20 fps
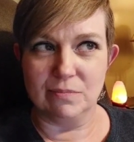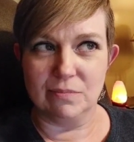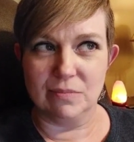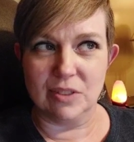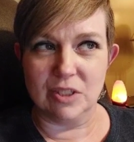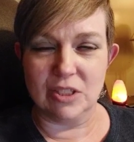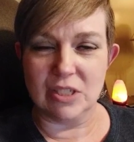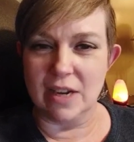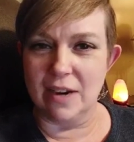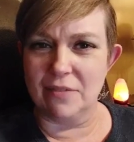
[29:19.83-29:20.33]

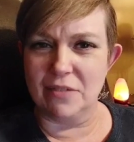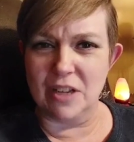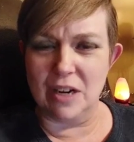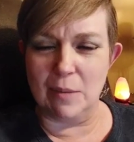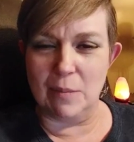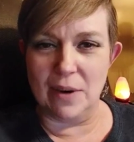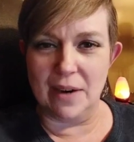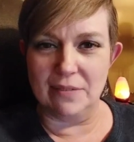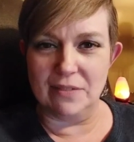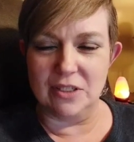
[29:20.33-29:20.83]
stuff
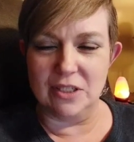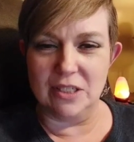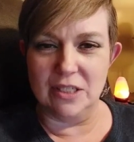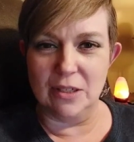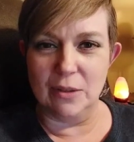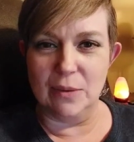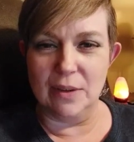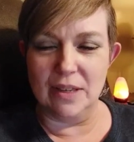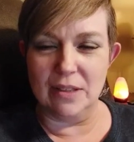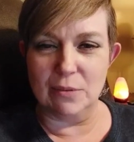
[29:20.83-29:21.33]
that I'm going to have to
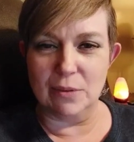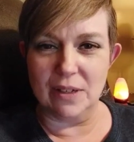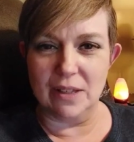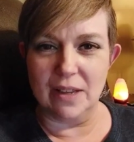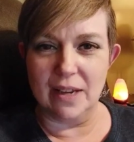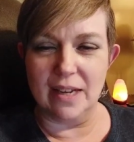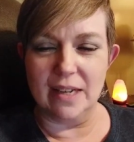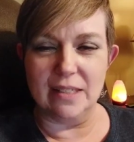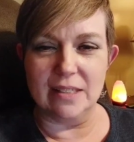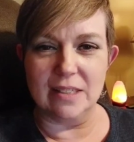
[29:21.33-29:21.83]
deal with
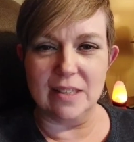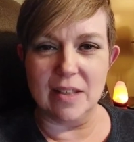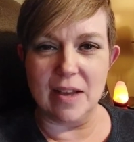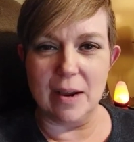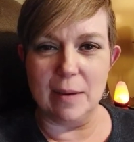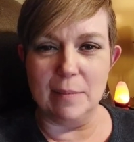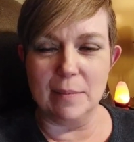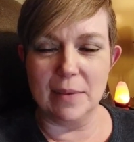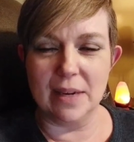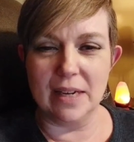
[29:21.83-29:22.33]
related to
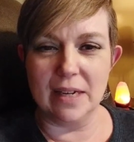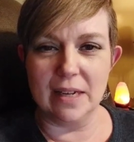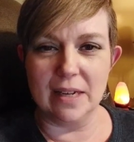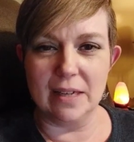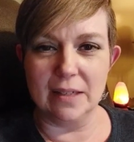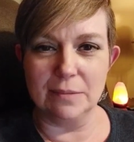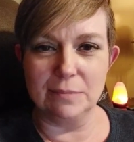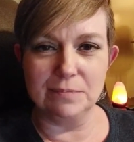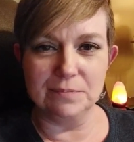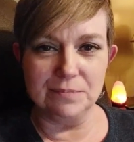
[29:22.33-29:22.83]
that
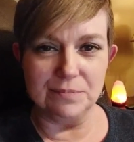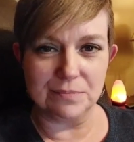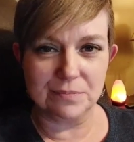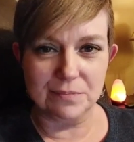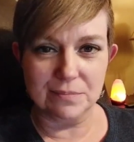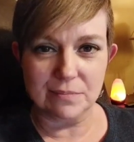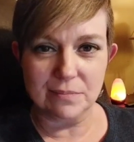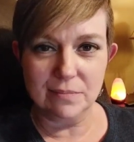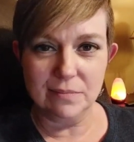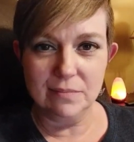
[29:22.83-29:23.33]
meeting.
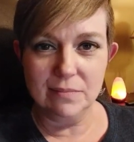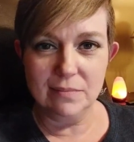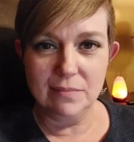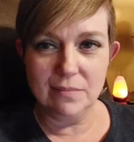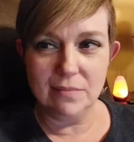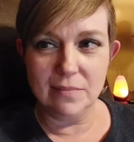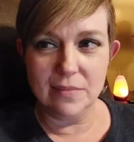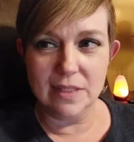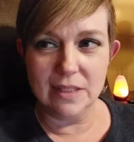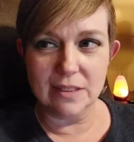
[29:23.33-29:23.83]

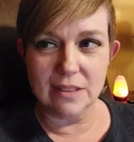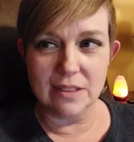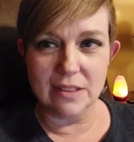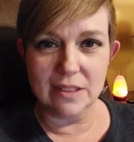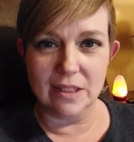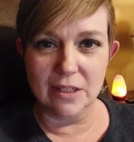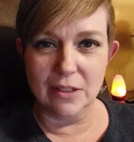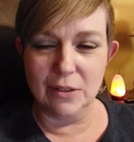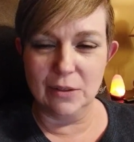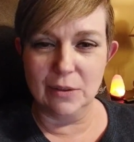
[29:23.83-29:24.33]

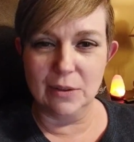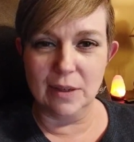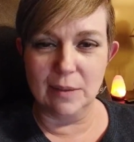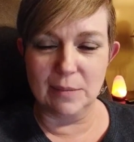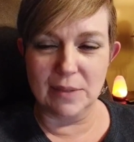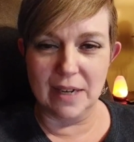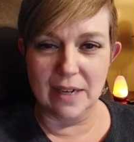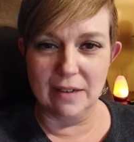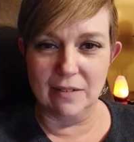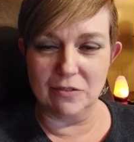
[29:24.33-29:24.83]
So
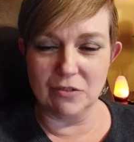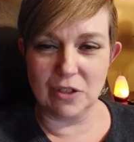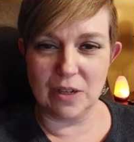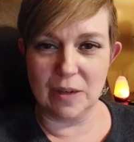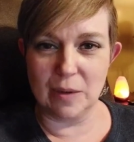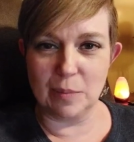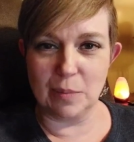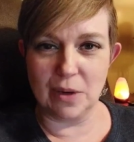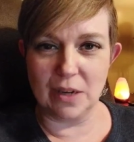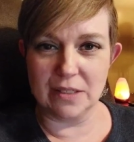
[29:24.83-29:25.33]
I'm kind of
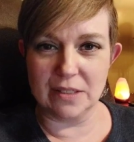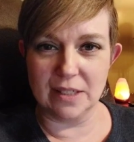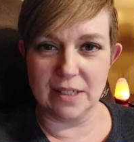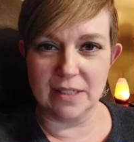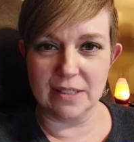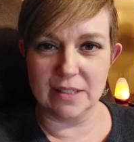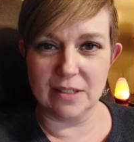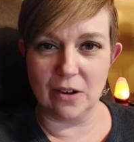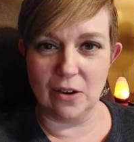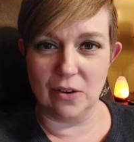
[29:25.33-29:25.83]
trying to
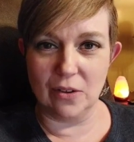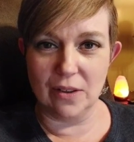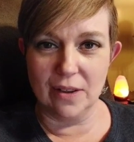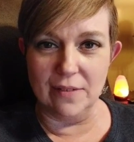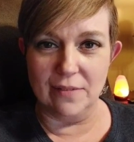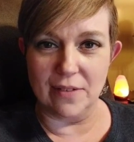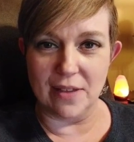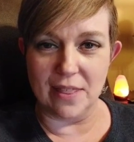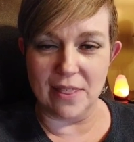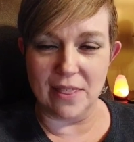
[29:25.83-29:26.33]
process all
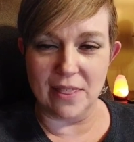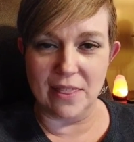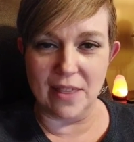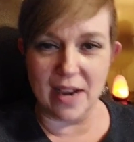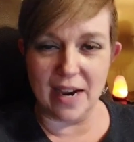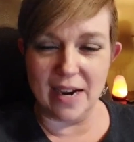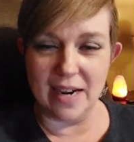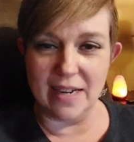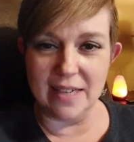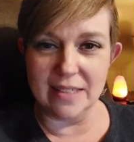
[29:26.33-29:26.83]
of
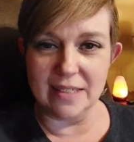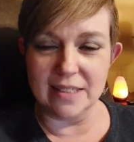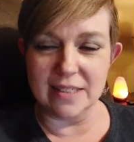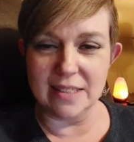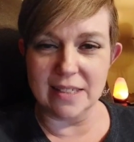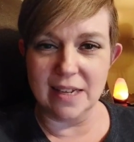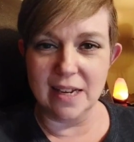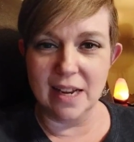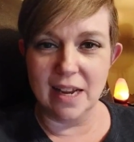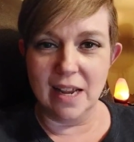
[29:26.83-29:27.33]
that.
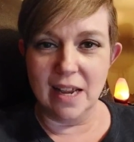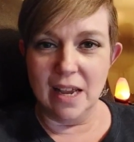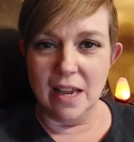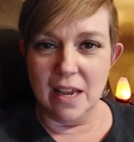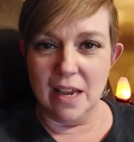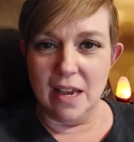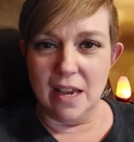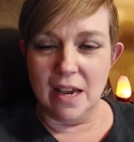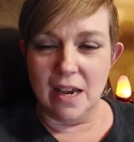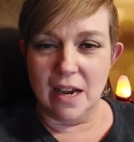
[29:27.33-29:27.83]

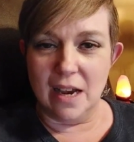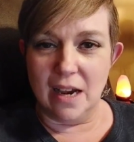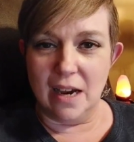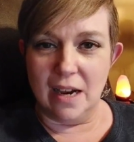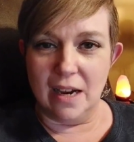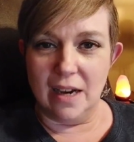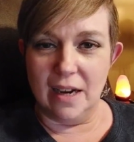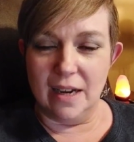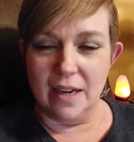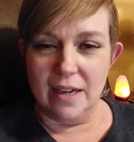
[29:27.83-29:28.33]

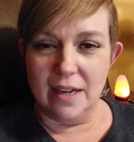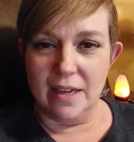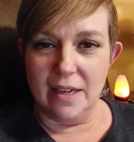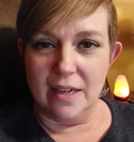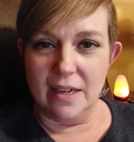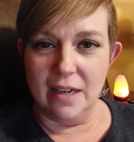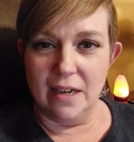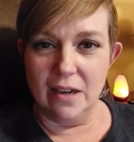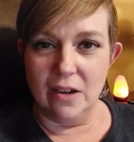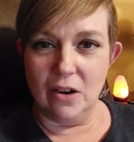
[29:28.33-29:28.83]

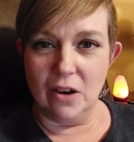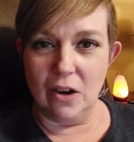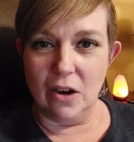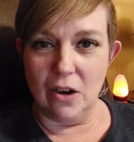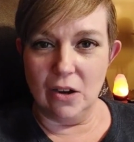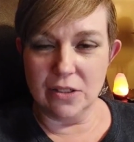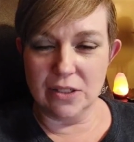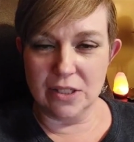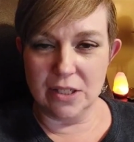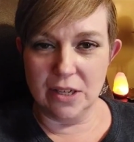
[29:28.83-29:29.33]
I
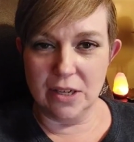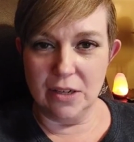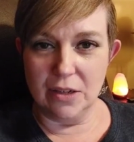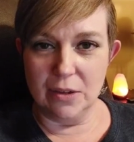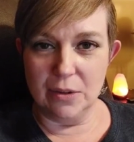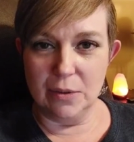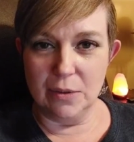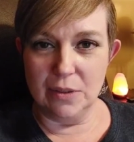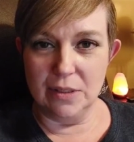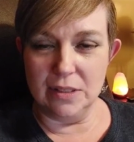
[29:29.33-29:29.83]

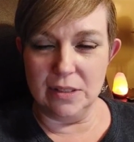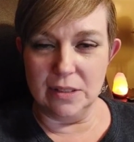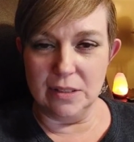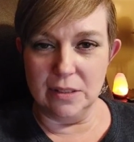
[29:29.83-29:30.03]
also